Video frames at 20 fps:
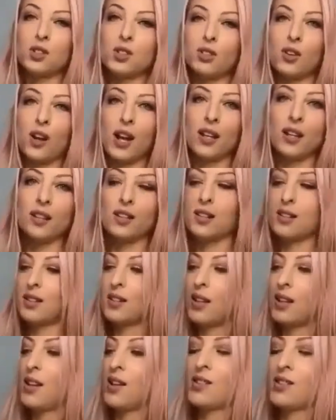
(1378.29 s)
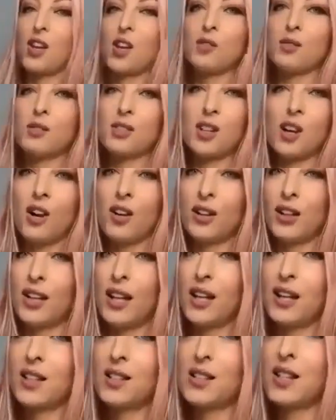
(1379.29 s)
trend, so
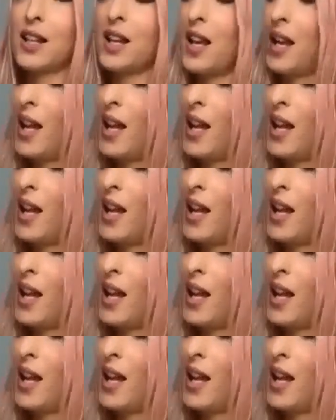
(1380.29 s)
stylish.